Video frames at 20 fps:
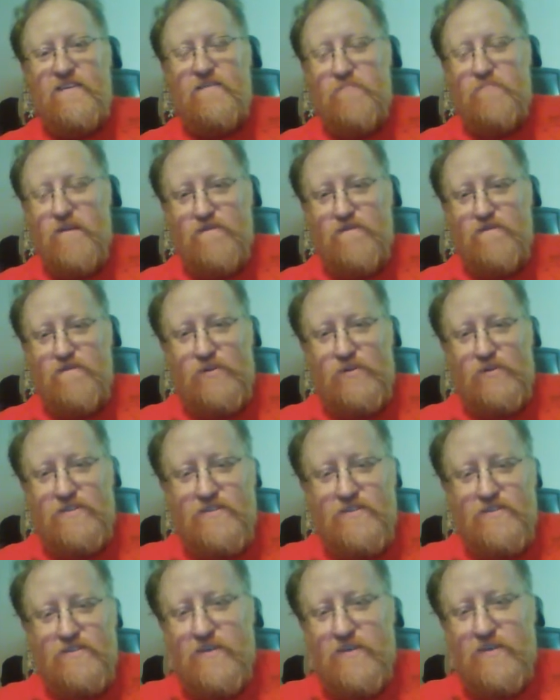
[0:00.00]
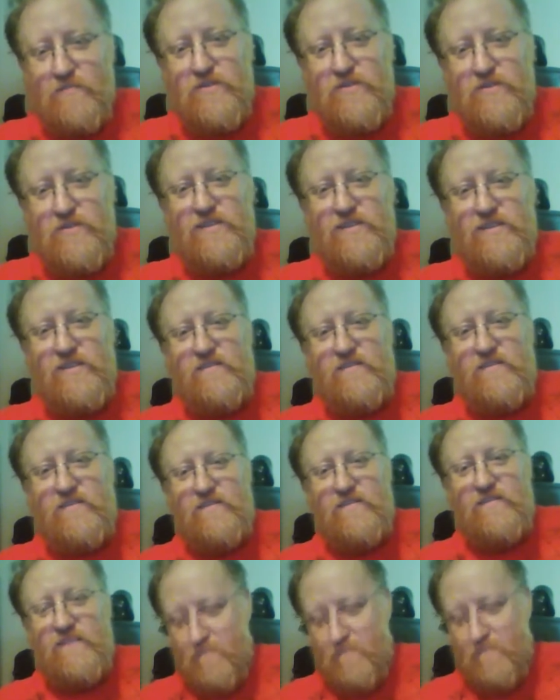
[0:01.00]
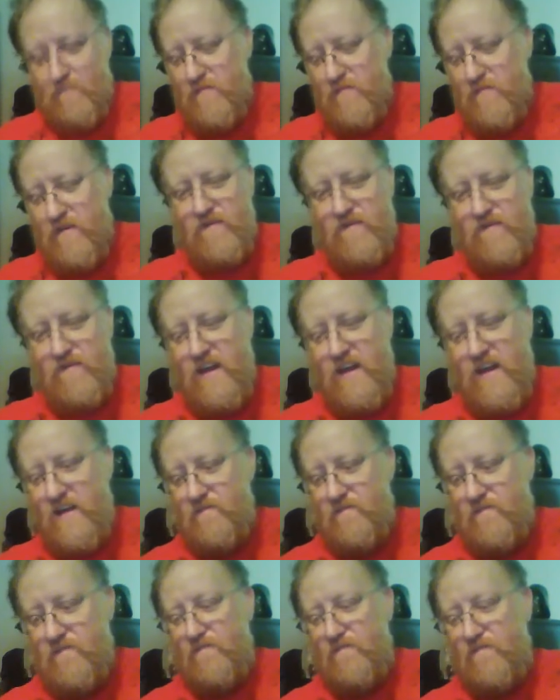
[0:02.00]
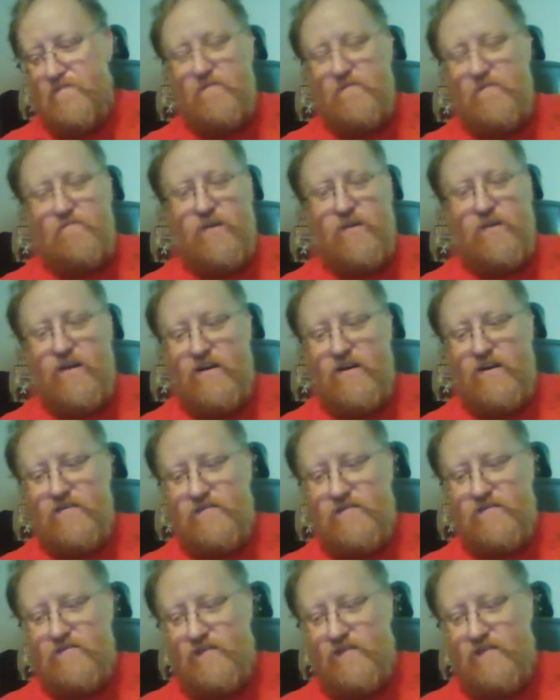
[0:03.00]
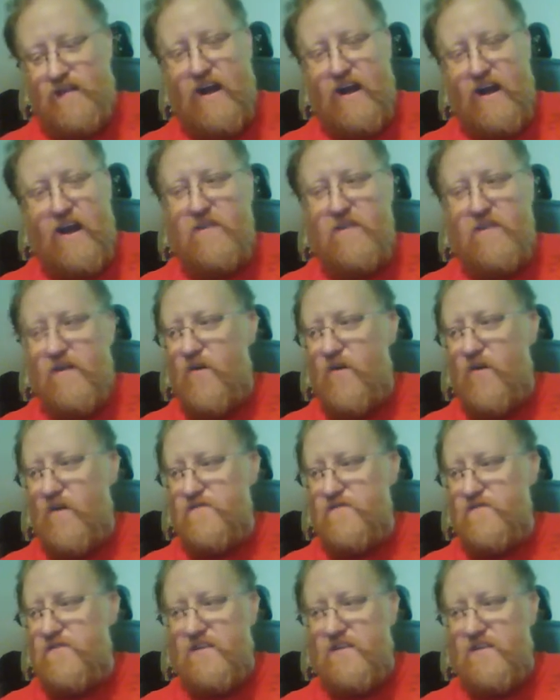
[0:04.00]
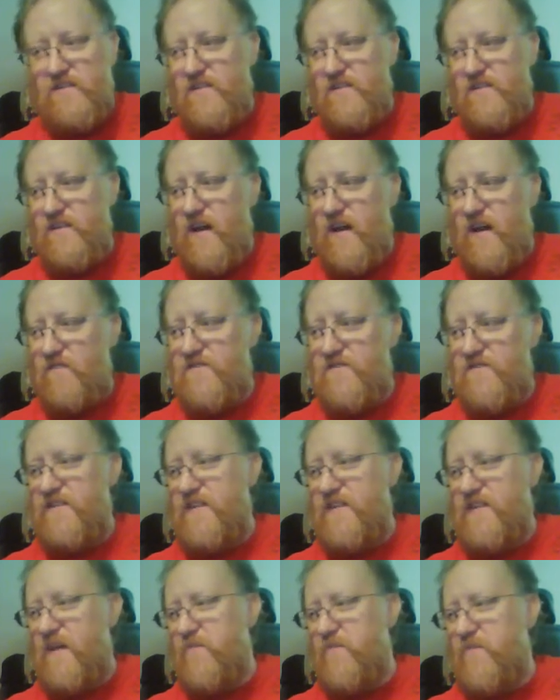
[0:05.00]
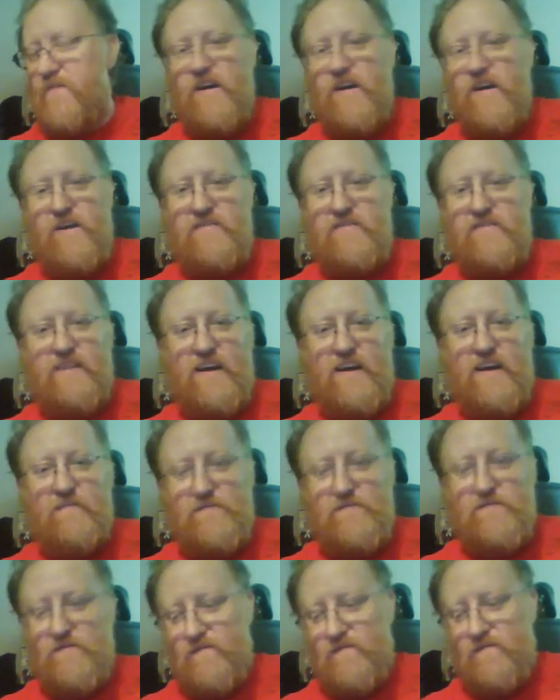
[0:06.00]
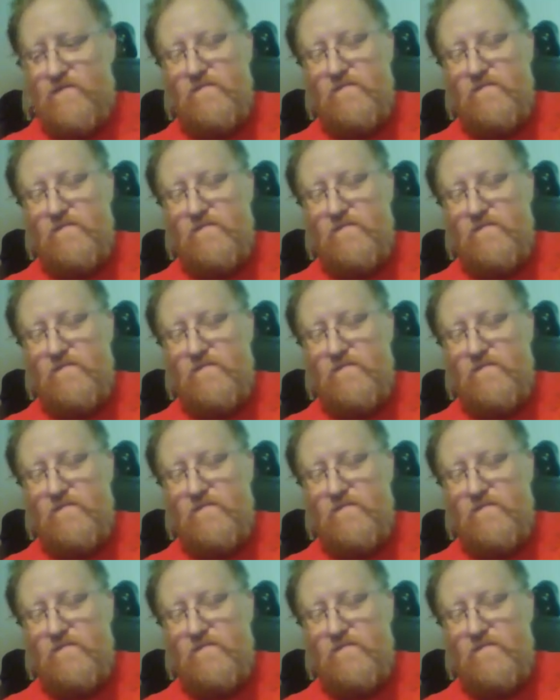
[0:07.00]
being forced to listen to music, that made me a fan. But God, I know since then I've seen that movie 100 times.